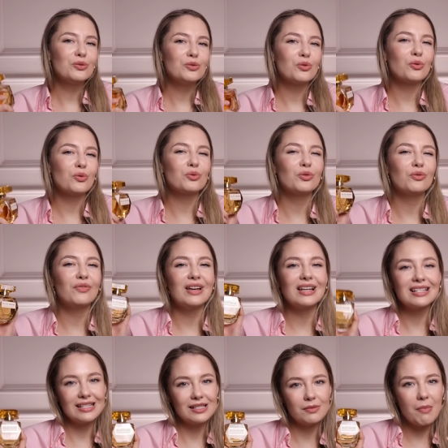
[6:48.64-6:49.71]
sort of
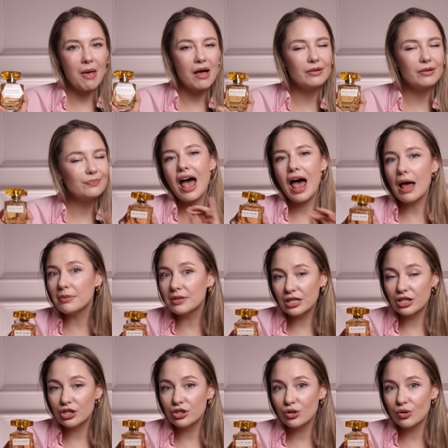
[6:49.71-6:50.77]
a smell.
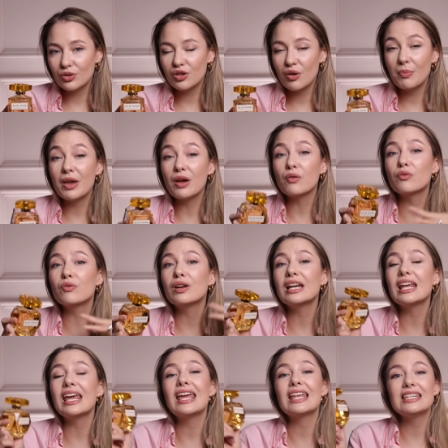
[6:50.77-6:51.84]
Absolutely show-stopping,
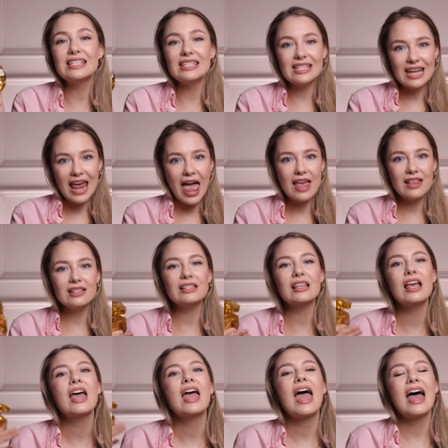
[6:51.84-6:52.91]
really intense
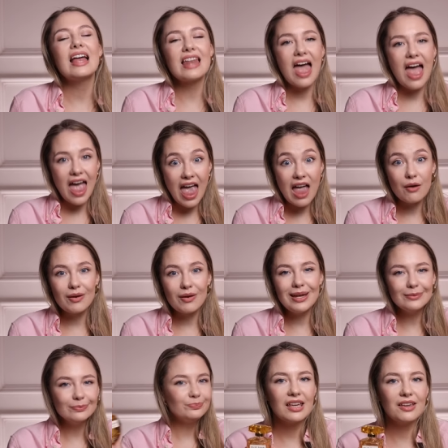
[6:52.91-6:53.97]
and
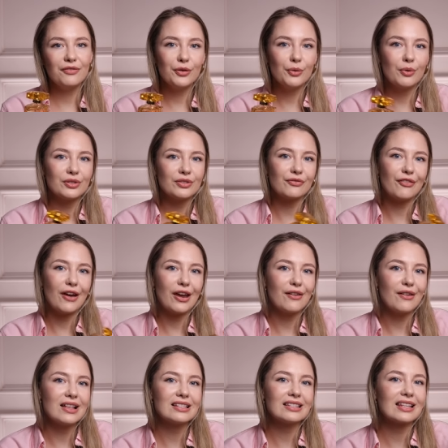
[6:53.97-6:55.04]
airy. If you want a
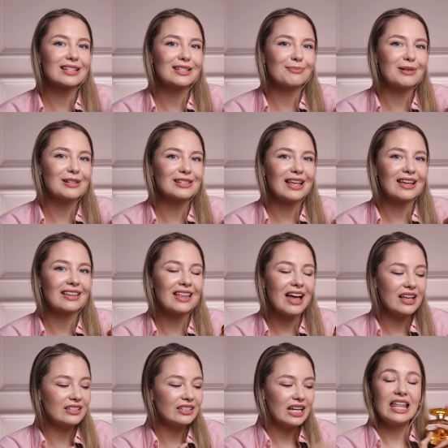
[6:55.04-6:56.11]
fragrance that smells like
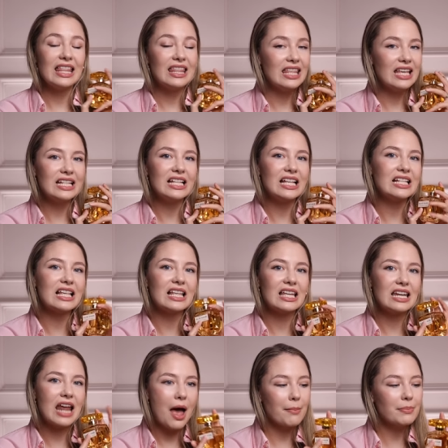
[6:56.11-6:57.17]
that, this is
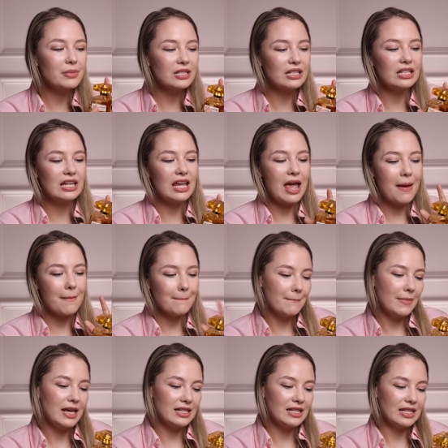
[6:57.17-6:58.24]
an absolutely
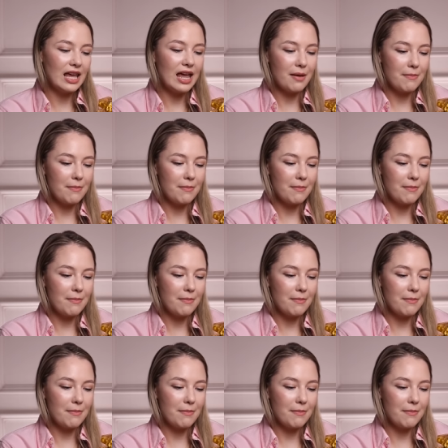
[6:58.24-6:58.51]
amazing,